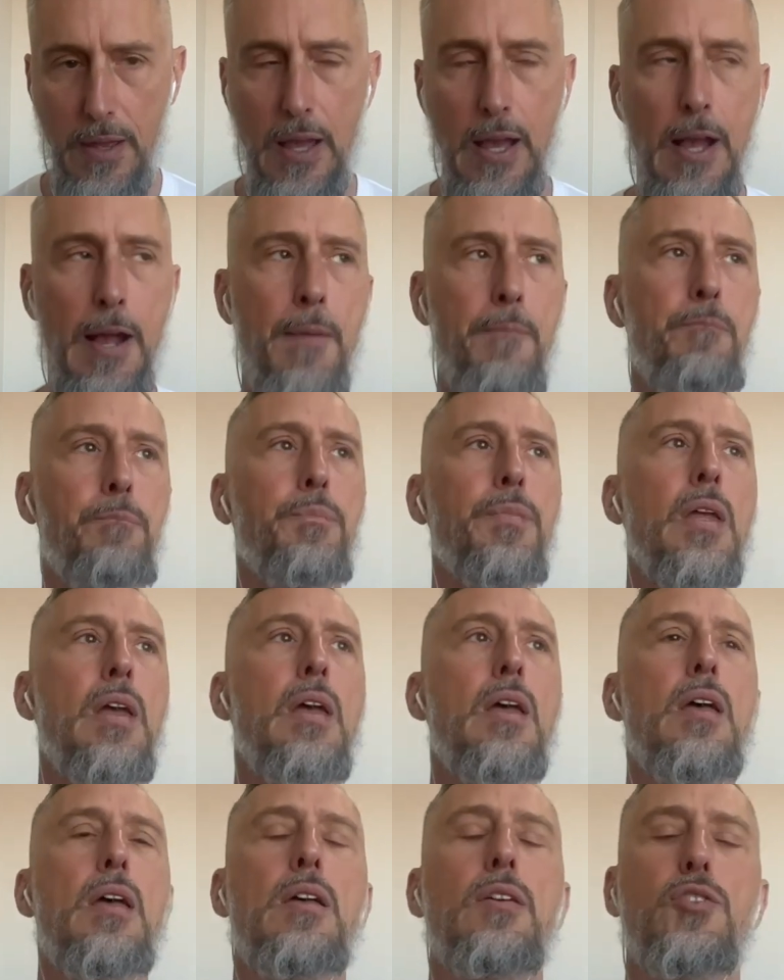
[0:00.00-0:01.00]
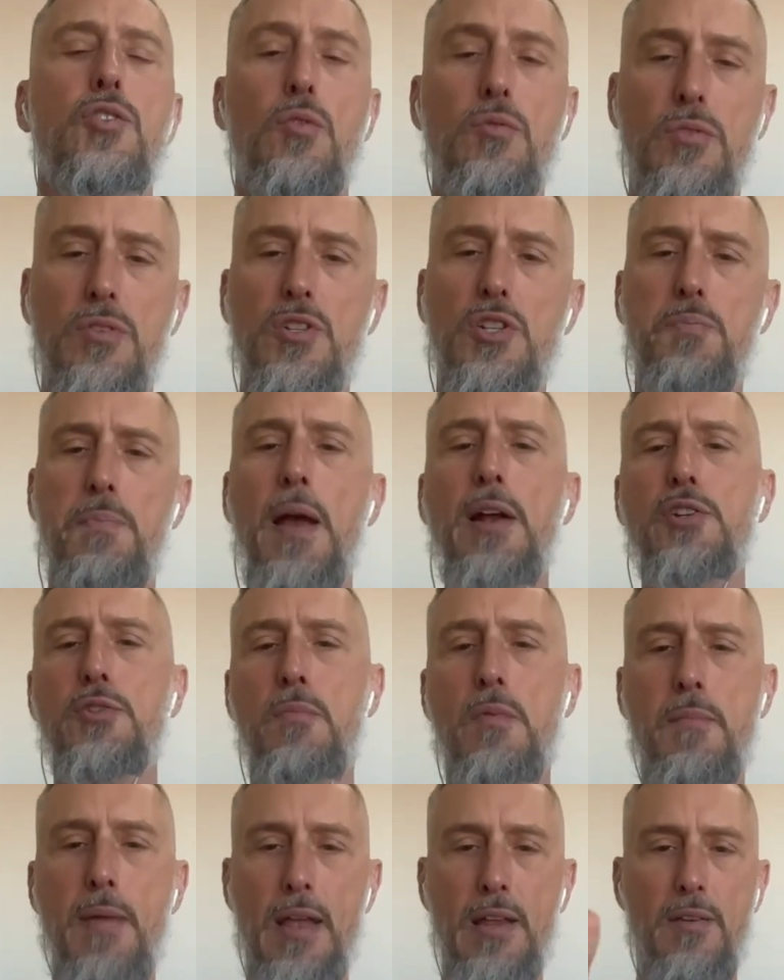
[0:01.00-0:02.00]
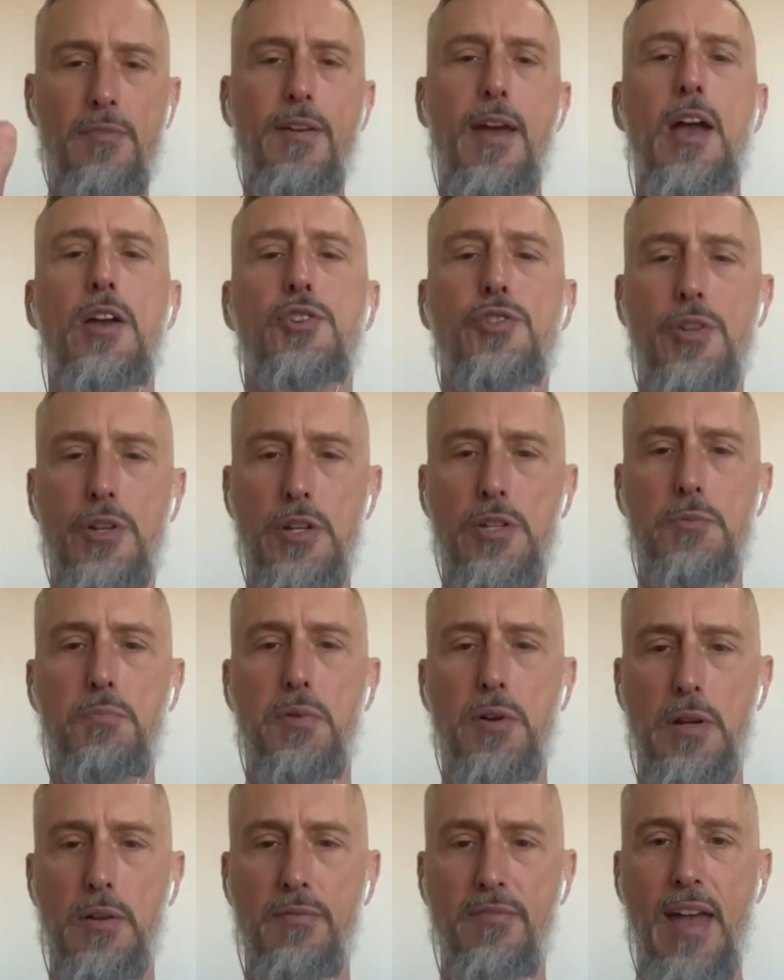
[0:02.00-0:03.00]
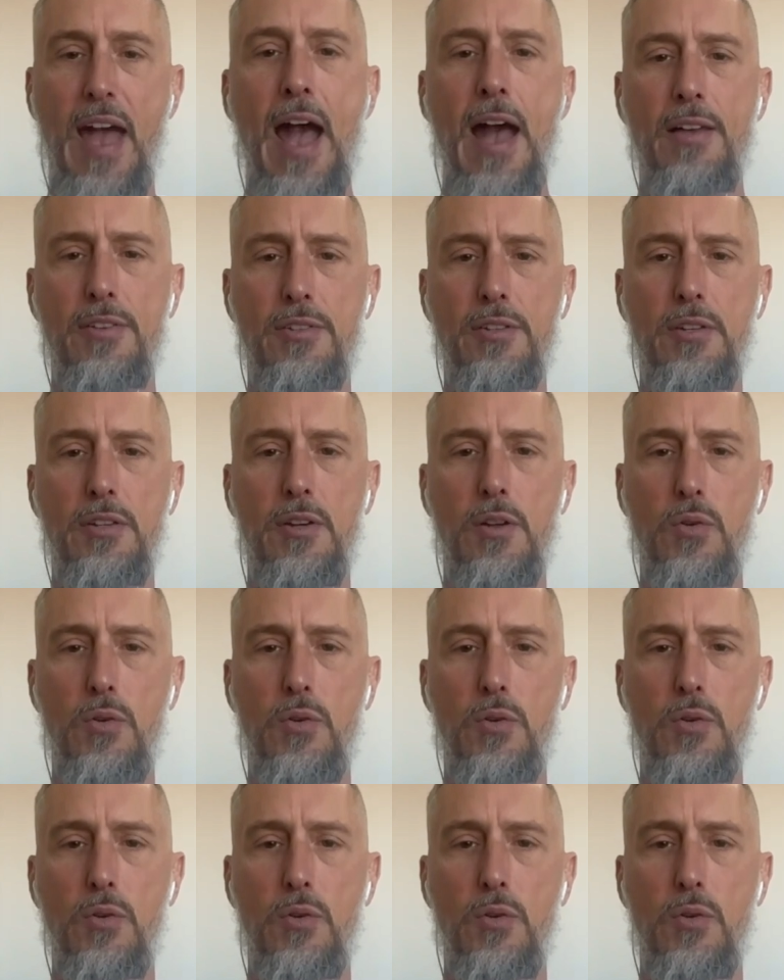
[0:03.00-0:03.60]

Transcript: Um, so the spectrum of manufacturing is pretty vast.